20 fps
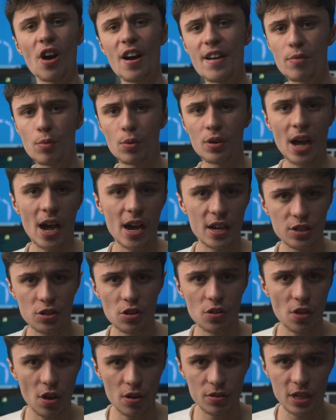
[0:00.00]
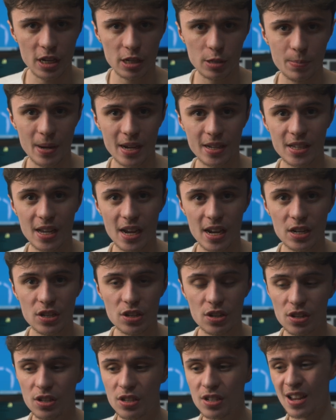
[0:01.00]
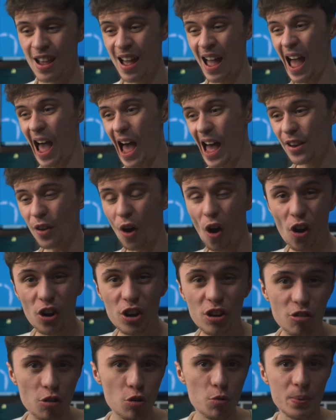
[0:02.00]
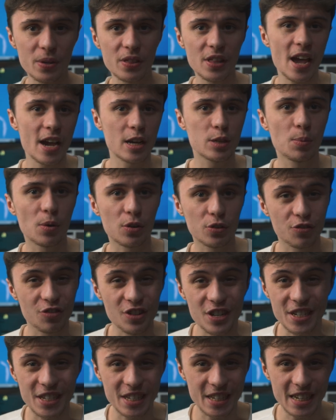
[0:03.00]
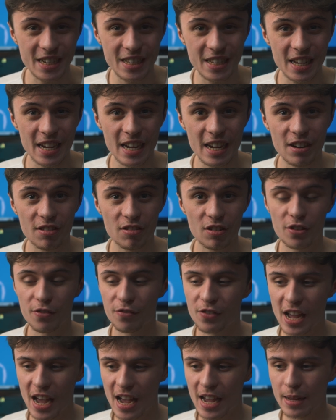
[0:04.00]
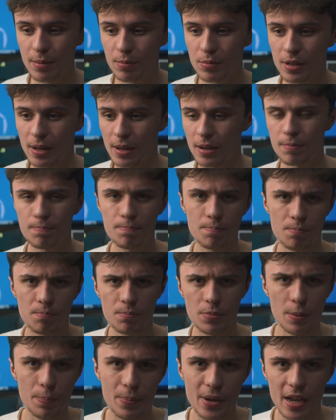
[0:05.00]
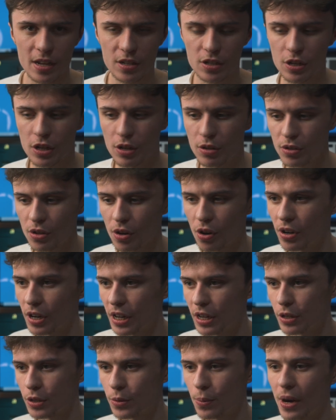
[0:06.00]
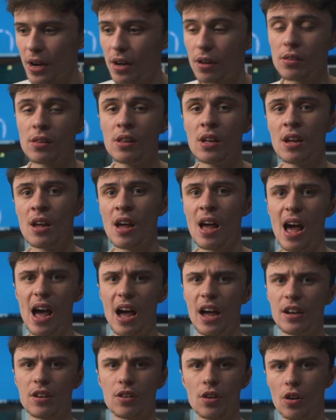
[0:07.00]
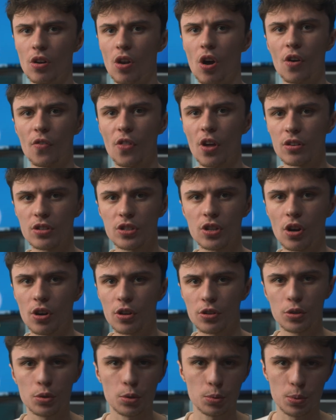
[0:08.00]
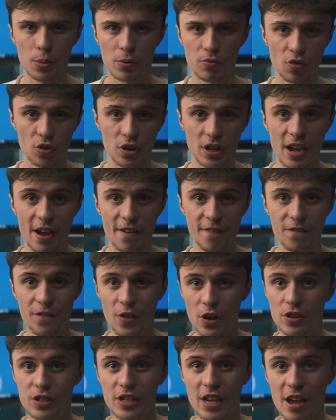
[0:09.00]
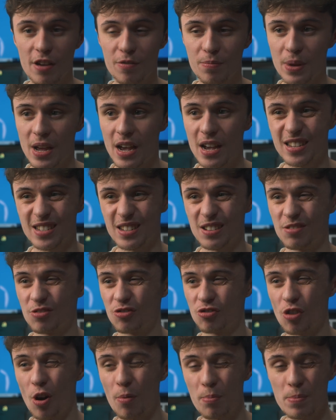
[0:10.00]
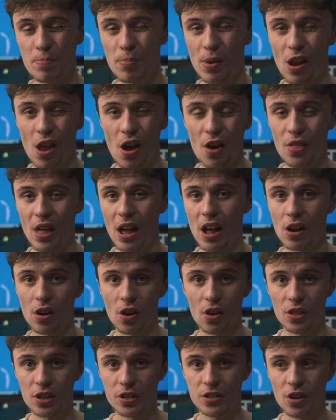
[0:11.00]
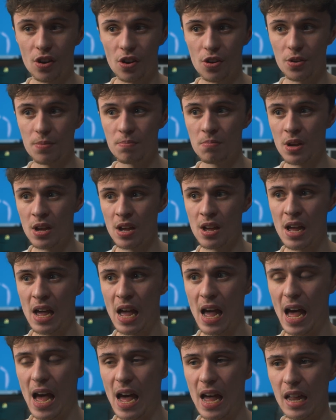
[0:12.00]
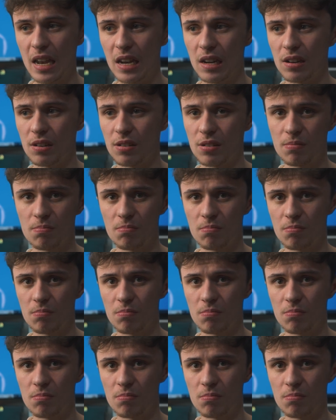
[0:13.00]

not everyone has those expectations. And I grew up in the Xbox 360 era of games, and the PS2 slightly as well, and a lot of those titles were running at 30 FPS and dropping below that a lot of the time, and